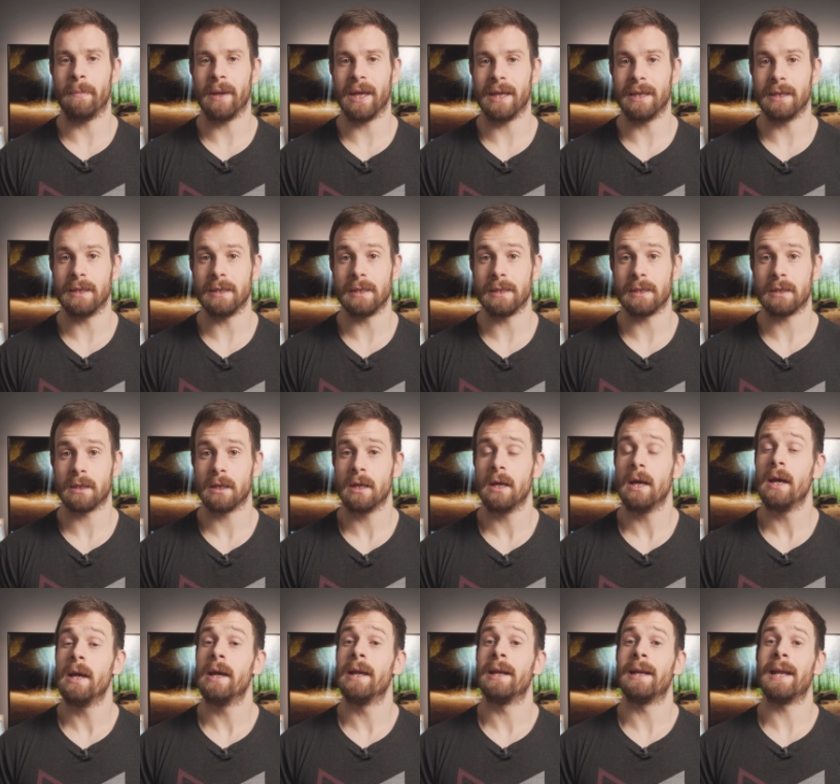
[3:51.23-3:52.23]
pins.
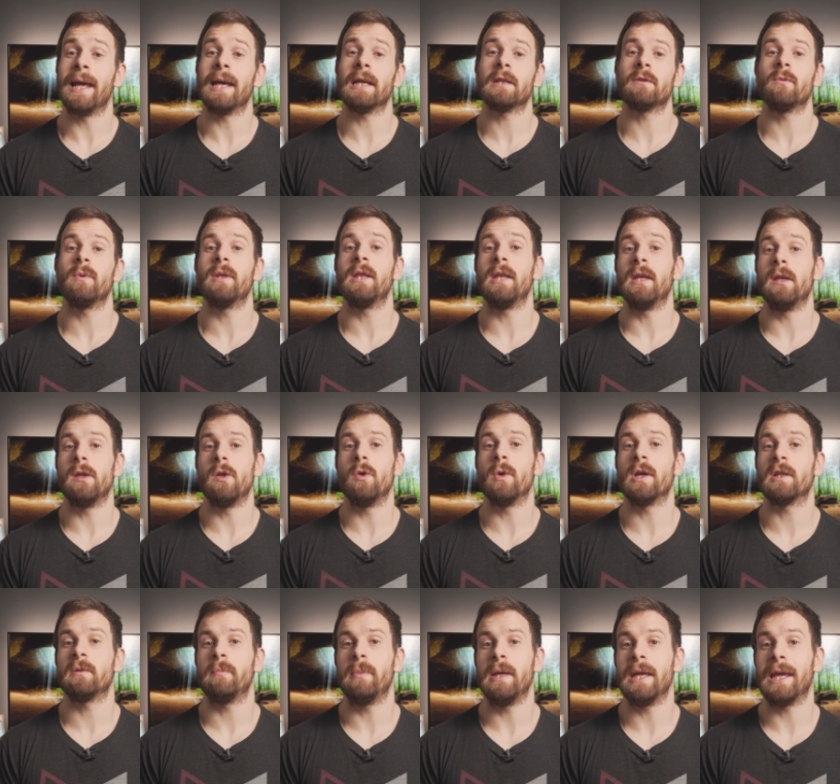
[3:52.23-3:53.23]
Next, with the
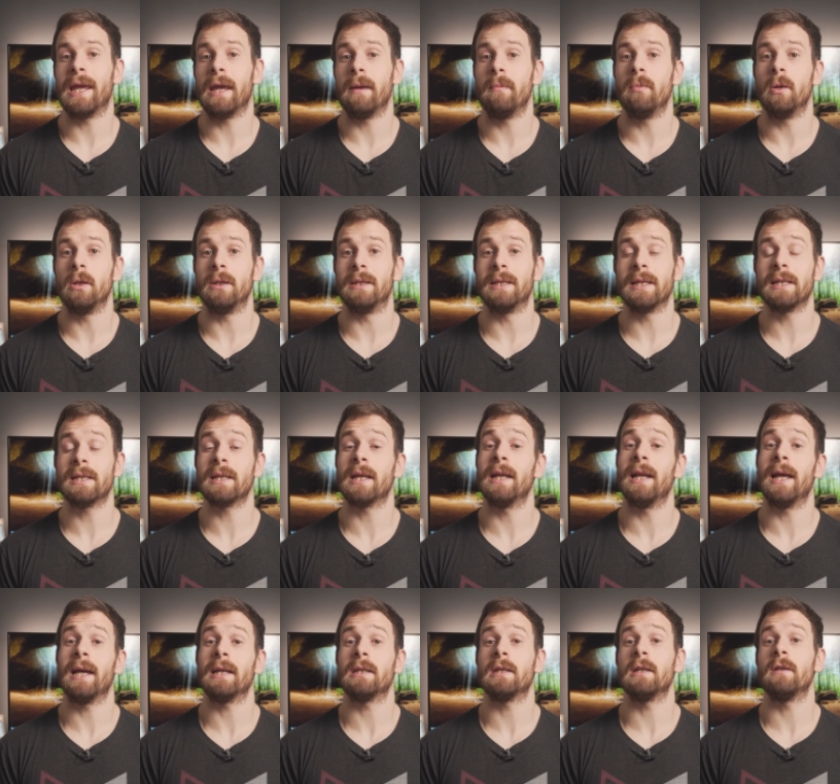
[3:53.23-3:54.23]
USB cable
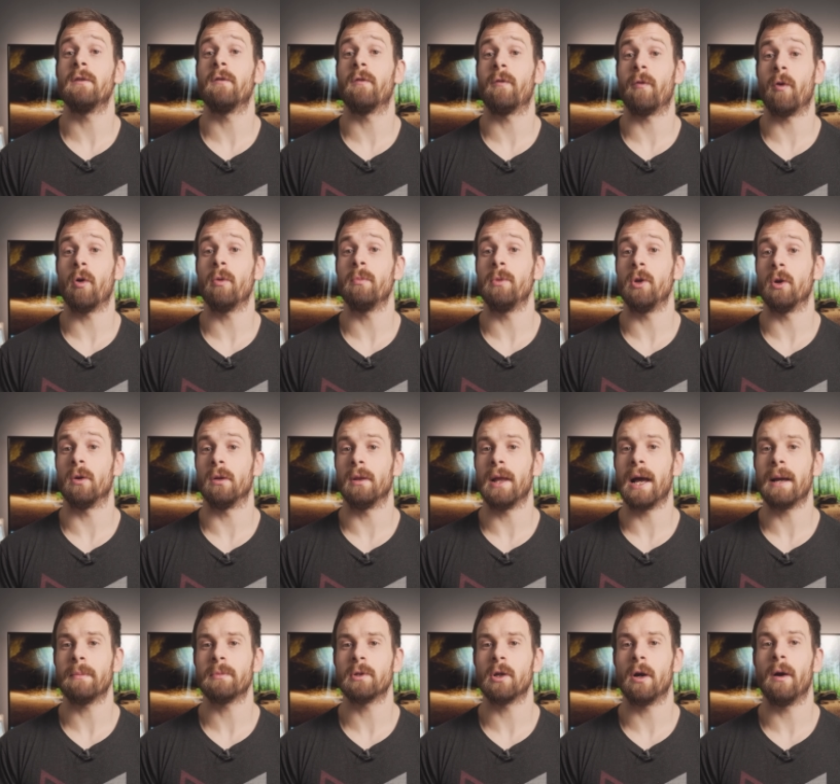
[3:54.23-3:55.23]
disconnected from your
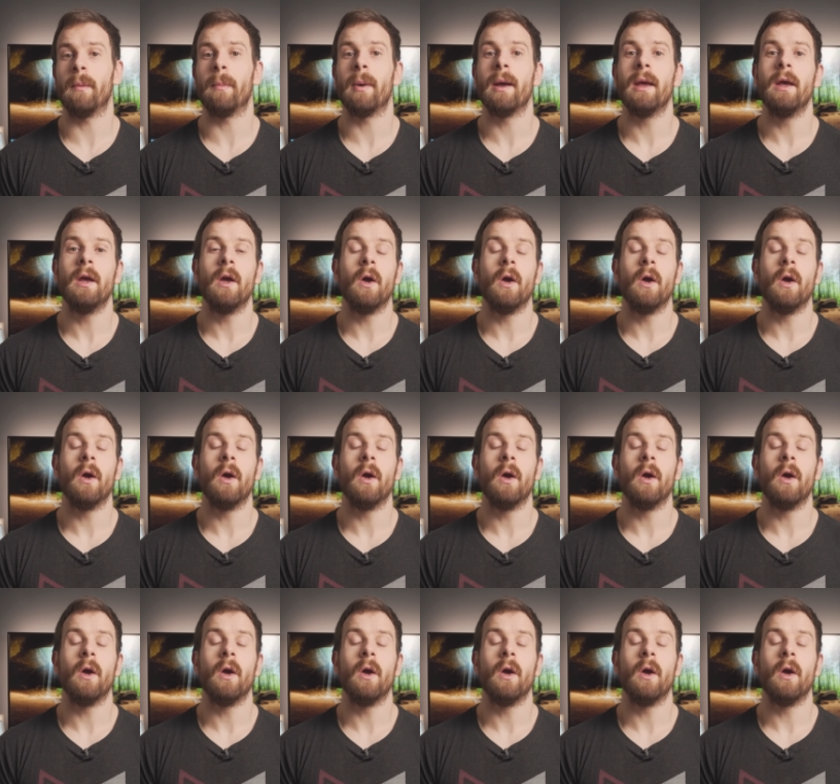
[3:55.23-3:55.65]
laptop,